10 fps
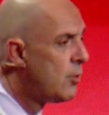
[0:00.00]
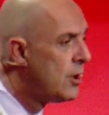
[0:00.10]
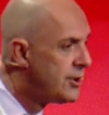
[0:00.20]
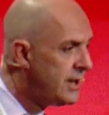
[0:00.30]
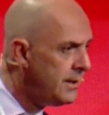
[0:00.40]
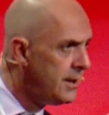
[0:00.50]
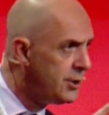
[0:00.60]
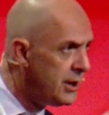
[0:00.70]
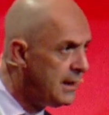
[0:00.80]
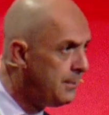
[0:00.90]
of world
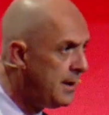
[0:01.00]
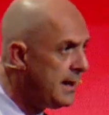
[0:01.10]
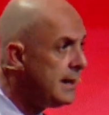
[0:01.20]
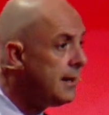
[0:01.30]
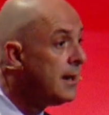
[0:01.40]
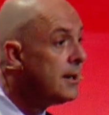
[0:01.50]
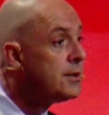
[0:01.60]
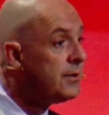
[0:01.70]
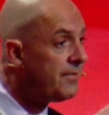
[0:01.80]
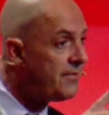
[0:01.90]
GDP
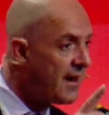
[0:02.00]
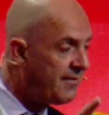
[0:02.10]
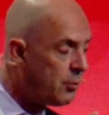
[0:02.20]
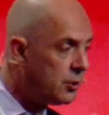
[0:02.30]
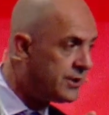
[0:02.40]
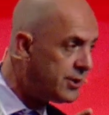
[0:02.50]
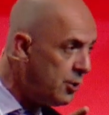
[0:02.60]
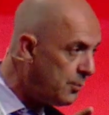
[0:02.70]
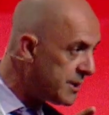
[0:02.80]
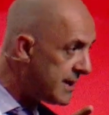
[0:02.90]
to
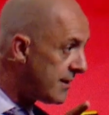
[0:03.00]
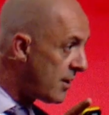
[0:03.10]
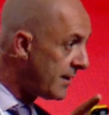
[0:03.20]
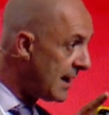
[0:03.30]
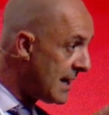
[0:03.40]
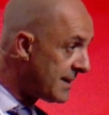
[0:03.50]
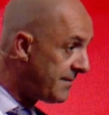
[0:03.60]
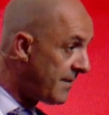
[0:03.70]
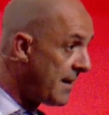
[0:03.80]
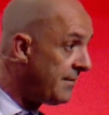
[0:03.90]
5.2% over the
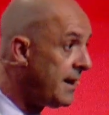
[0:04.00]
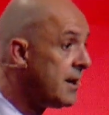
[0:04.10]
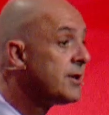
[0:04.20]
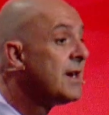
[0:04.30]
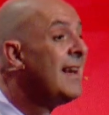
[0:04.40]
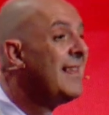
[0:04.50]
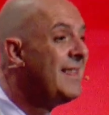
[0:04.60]
last five years,